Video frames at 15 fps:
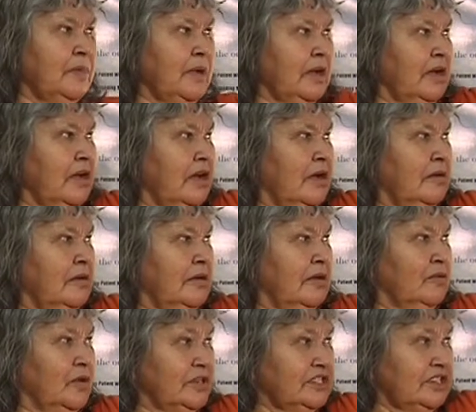2 years
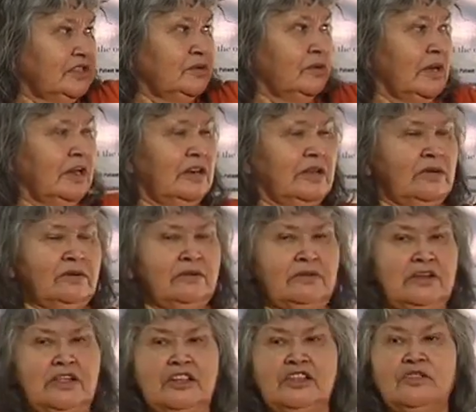ago, while we were
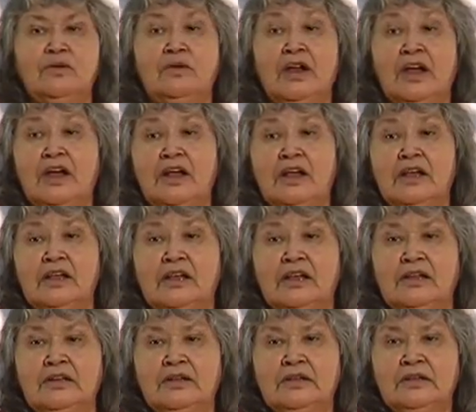boating, our stove
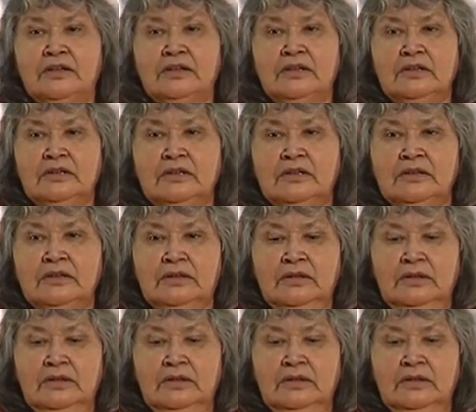caught on fire.